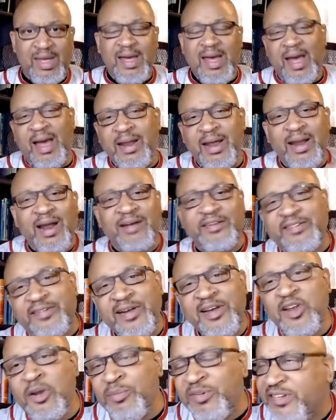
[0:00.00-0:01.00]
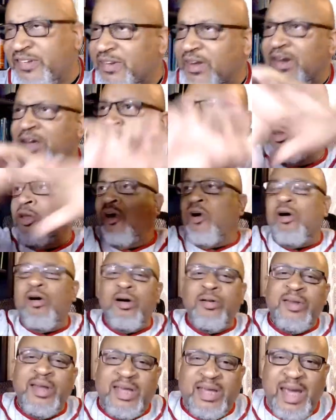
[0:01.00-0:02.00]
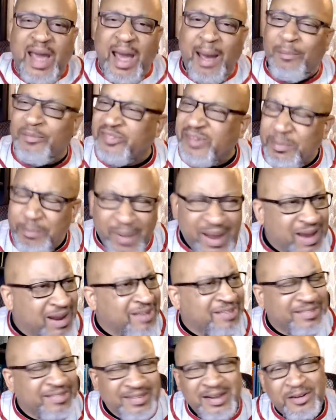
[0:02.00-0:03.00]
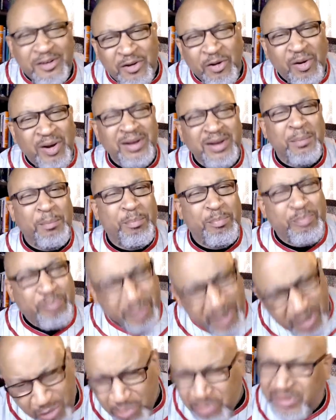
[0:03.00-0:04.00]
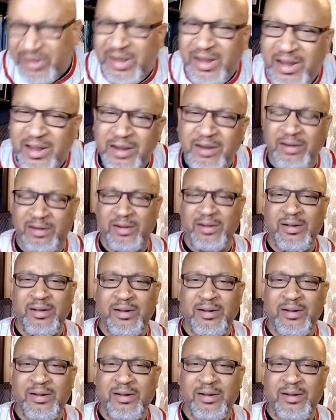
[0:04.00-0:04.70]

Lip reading: And then I see them sitting along the Capitol. I'm like, man, they sitting on the building.